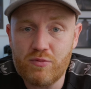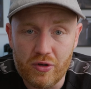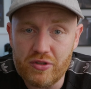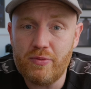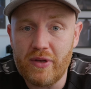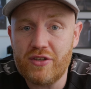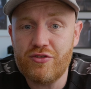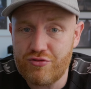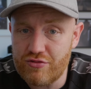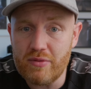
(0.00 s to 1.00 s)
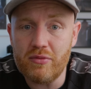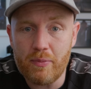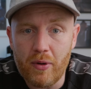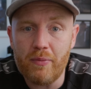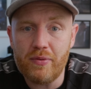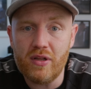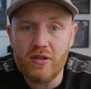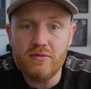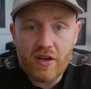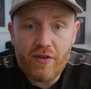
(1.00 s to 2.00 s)
going to be extremely popular.
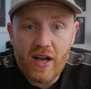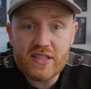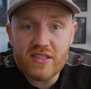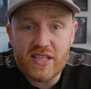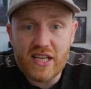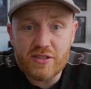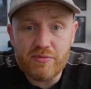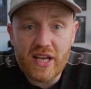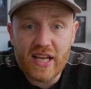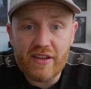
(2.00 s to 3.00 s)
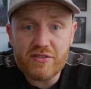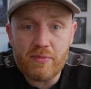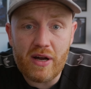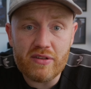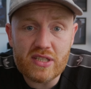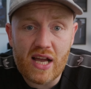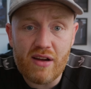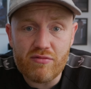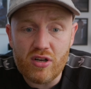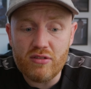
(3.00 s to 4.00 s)
If I had to say some negatives about this
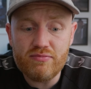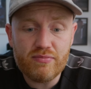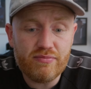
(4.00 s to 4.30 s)
camera,